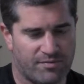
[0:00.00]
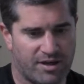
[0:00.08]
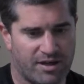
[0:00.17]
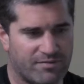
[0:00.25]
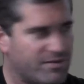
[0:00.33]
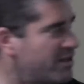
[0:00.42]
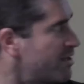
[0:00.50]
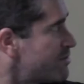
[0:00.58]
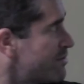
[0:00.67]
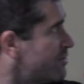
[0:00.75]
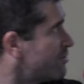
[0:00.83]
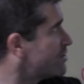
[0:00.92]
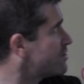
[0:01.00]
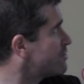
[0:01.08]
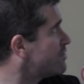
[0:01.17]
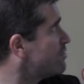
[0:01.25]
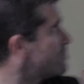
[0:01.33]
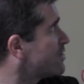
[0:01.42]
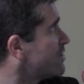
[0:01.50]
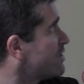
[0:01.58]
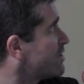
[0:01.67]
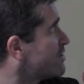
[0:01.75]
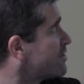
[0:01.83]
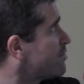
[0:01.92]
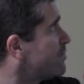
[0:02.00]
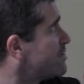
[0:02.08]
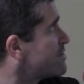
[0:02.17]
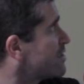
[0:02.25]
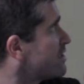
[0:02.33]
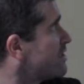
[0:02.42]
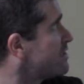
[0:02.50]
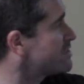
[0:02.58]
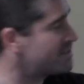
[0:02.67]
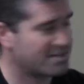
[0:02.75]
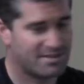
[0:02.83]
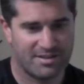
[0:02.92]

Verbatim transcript: i have absolutely no no training in computer science